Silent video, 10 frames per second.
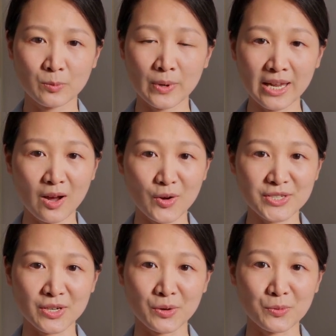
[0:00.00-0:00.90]
we can
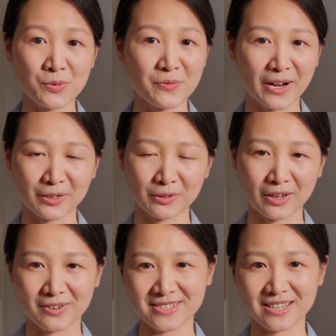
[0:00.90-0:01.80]
also reflect on
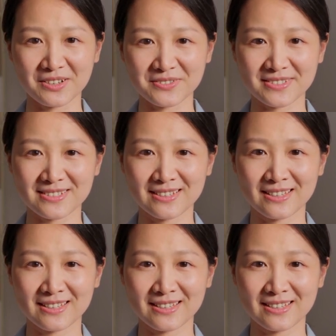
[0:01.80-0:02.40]
ourselves.